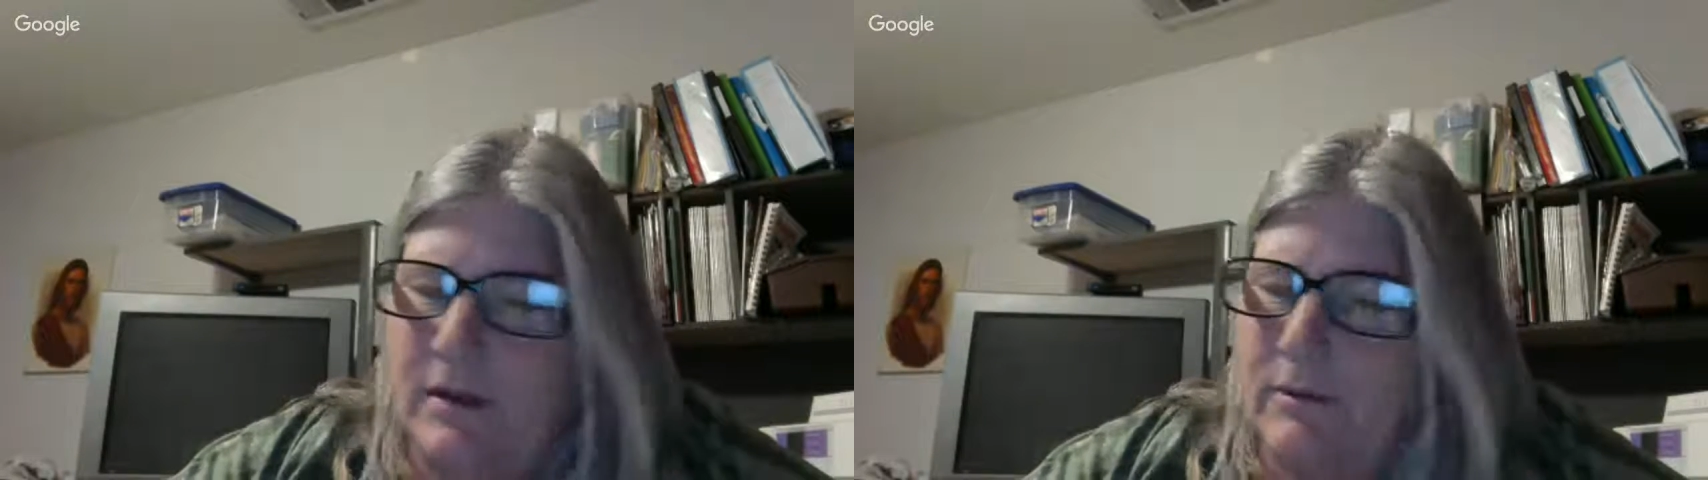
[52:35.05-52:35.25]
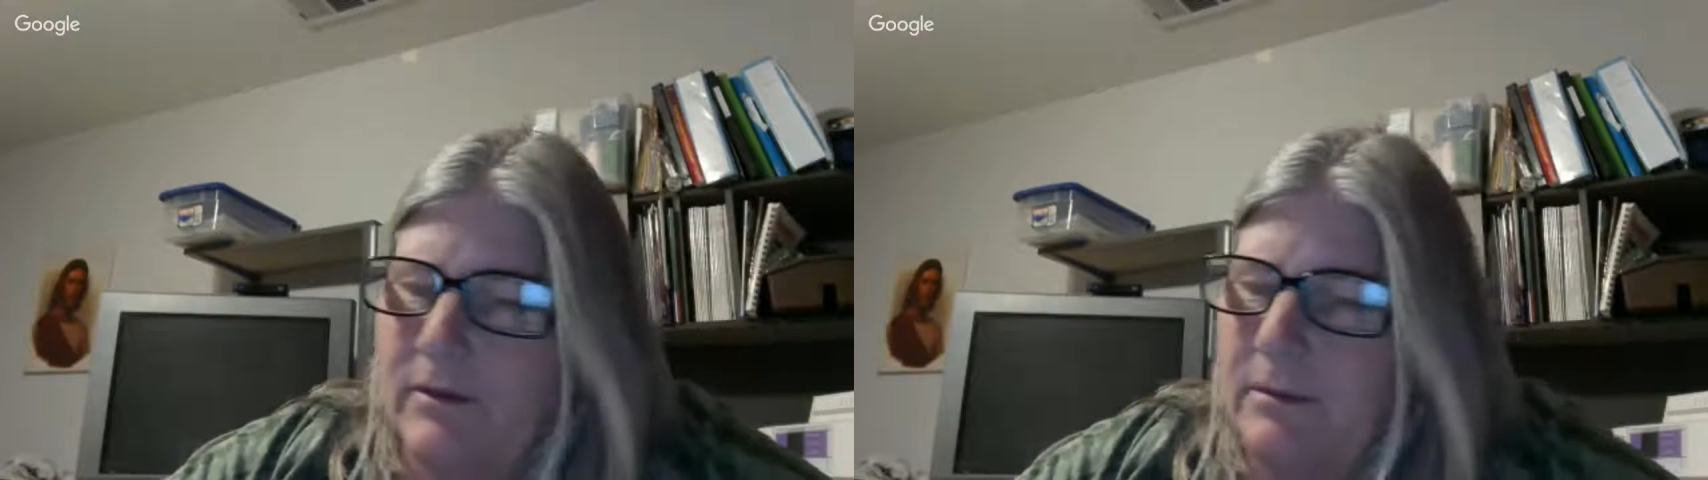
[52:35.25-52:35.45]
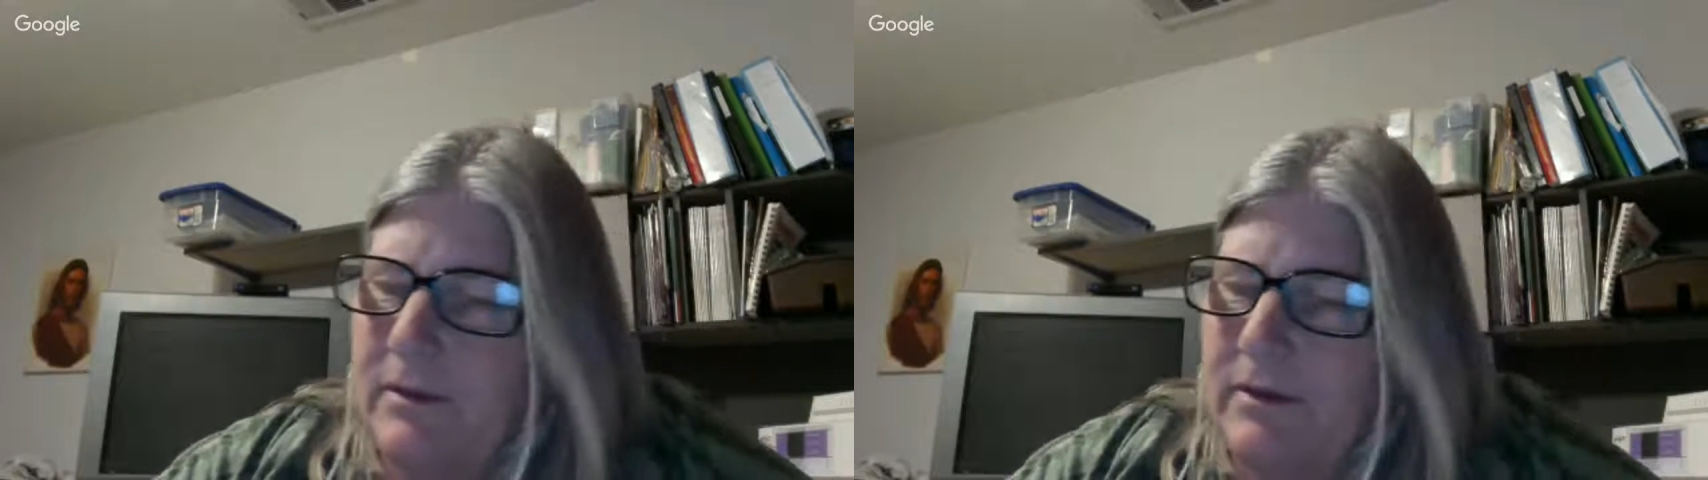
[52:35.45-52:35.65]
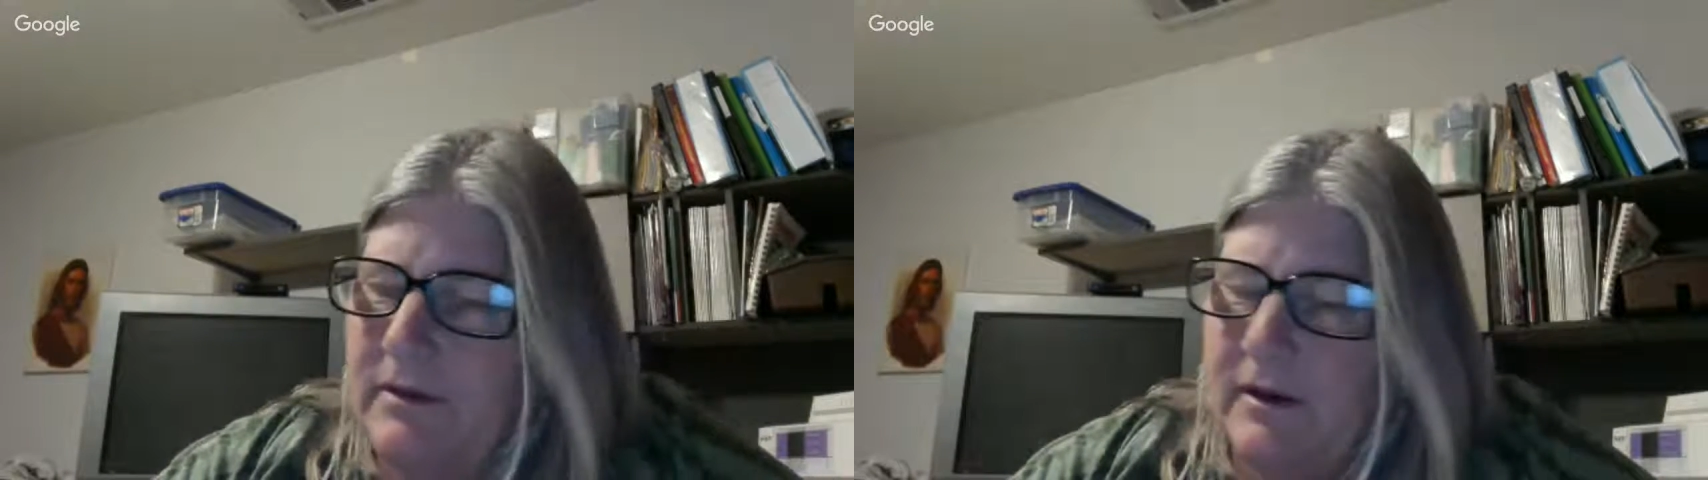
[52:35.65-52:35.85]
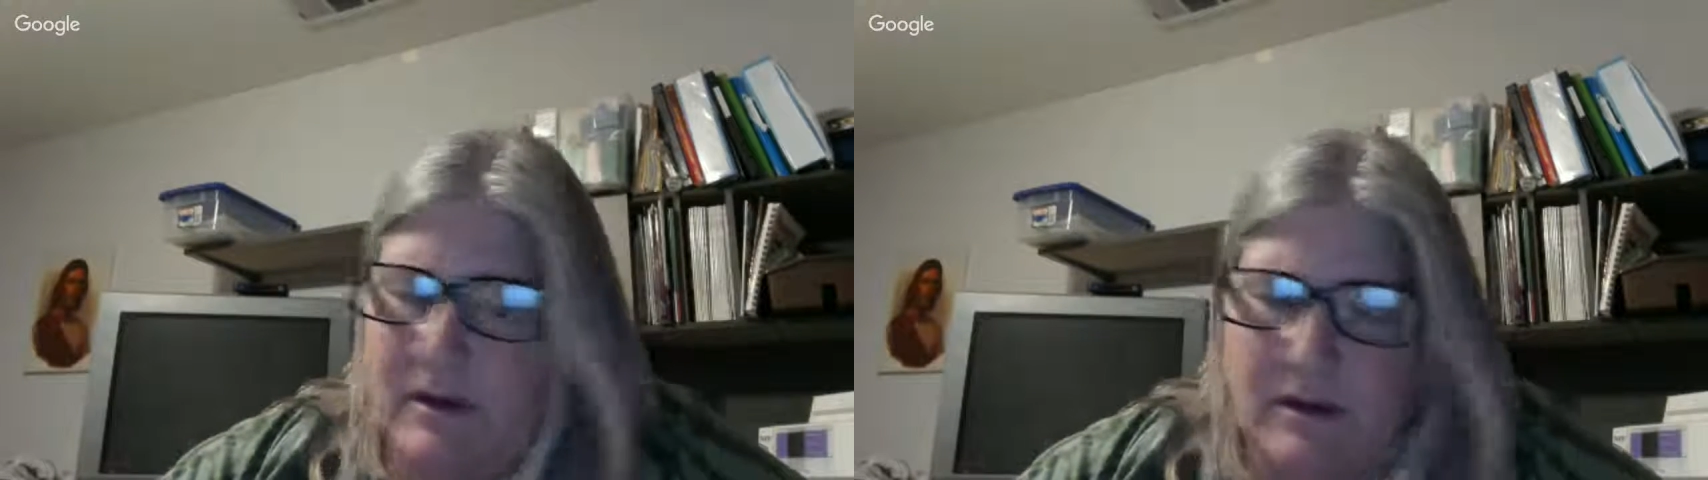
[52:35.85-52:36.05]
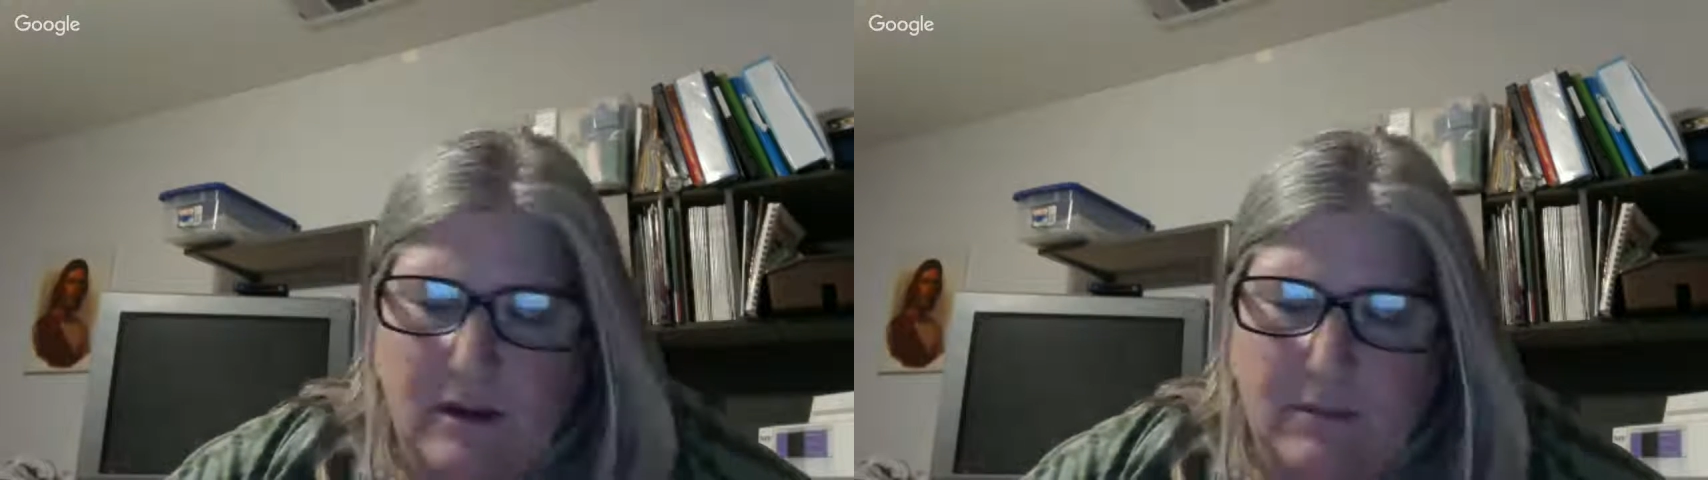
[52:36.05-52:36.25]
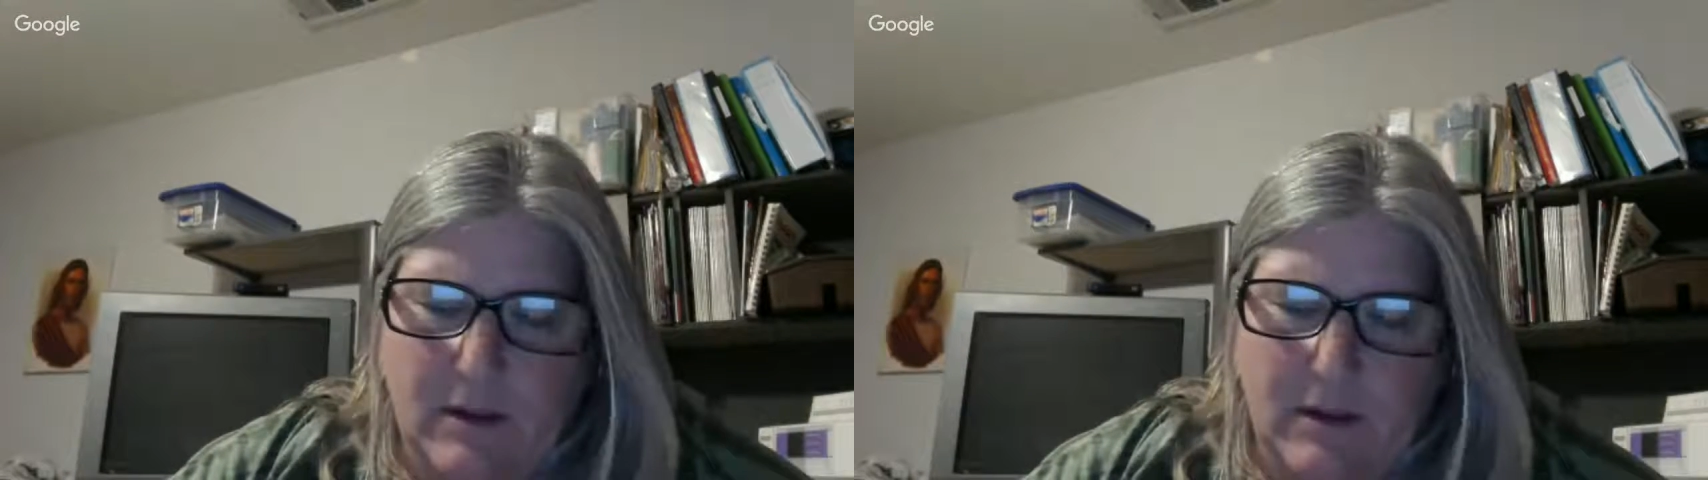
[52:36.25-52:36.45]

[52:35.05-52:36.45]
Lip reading: one up on the second time.